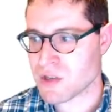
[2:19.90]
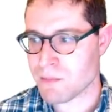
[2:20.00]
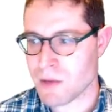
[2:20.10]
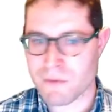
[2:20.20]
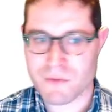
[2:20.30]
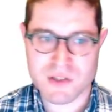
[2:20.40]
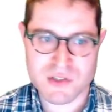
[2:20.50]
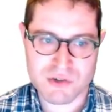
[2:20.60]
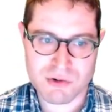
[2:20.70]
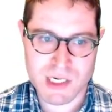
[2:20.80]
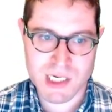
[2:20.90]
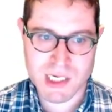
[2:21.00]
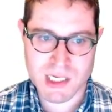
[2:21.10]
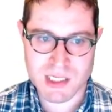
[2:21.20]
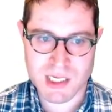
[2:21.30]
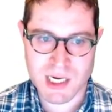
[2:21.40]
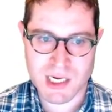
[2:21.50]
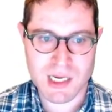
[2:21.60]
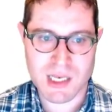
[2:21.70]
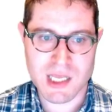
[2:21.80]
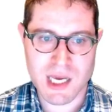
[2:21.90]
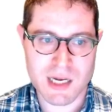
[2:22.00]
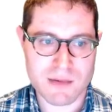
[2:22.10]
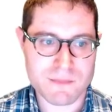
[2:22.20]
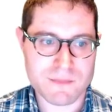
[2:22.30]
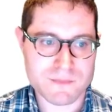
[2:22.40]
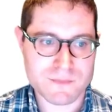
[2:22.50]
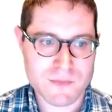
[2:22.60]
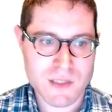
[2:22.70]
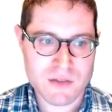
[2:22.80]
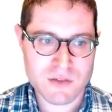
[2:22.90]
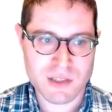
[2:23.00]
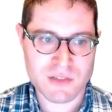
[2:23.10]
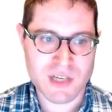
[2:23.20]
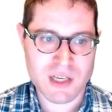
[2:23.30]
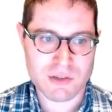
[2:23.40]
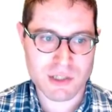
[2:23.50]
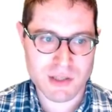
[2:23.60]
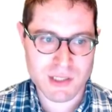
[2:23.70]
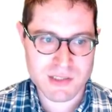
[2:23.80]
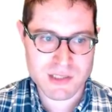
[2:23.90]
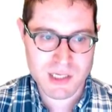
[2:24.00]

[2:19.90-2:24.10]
of this tree contain the item? So let's take a look at this.